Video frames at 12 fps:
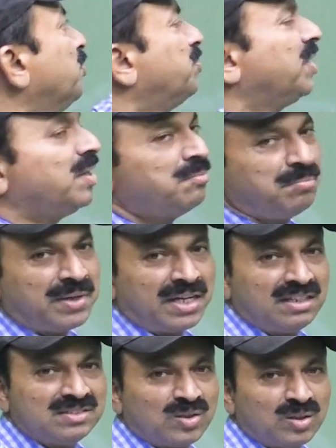Gupta
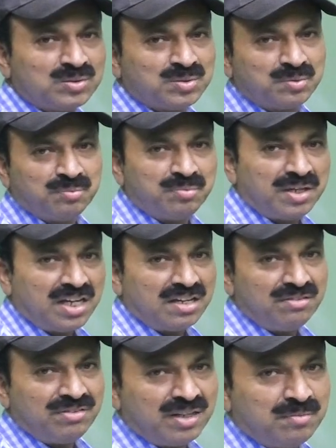Empire is also
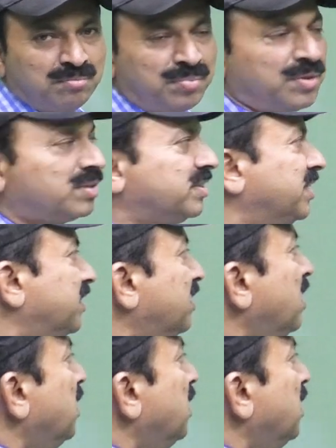very, very important.